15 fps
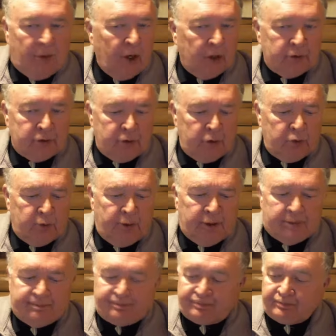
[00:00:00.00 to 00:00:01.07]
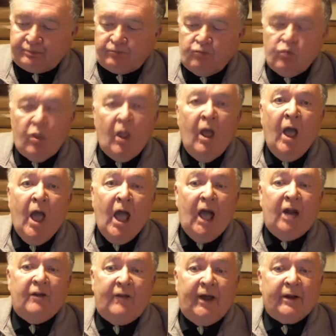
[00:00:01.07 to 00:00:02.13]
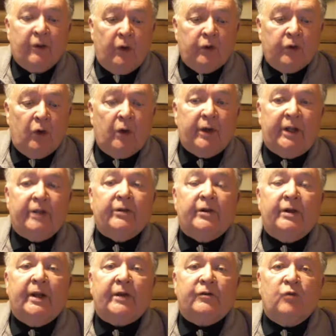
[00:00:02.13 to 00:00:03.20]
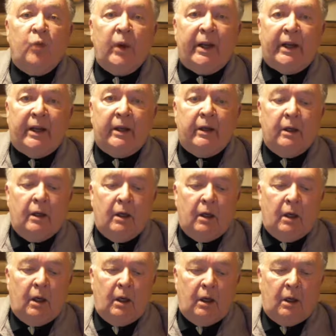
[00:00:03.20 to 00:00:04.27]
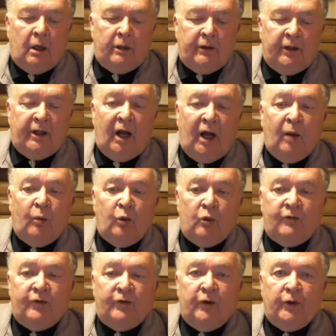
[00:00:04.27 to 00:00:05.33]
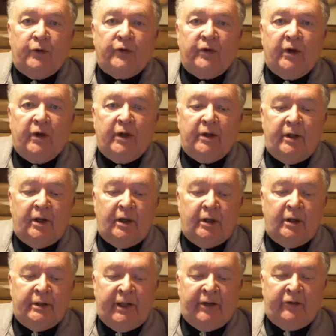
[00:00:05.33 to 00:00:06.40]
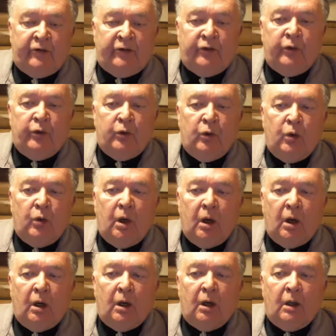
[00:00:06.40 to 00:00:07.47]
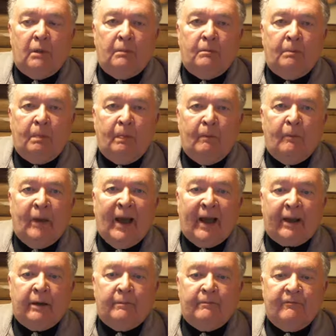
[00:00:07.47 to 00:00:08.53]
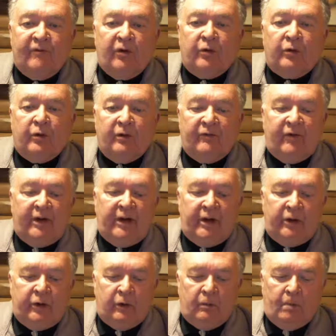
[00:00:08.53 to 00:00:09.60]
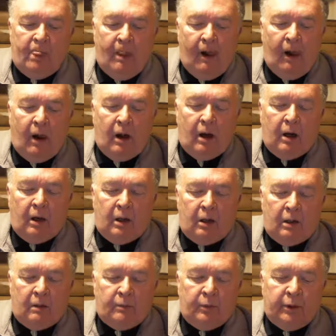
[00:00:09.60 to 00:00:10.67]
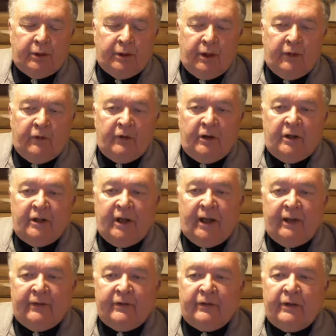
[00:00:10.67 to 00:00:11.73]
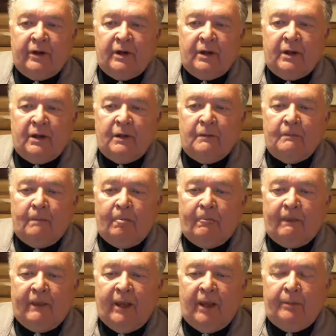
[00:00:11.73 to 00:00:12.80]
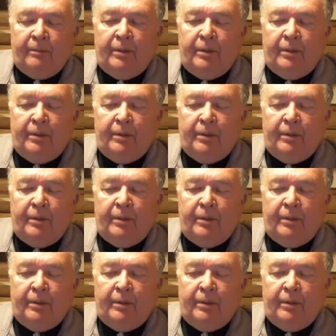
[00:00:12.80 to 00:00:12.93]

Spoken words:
Excuse me. And if that goes on into next week, then I'll move those dates due back further if I need to. But other than that, keep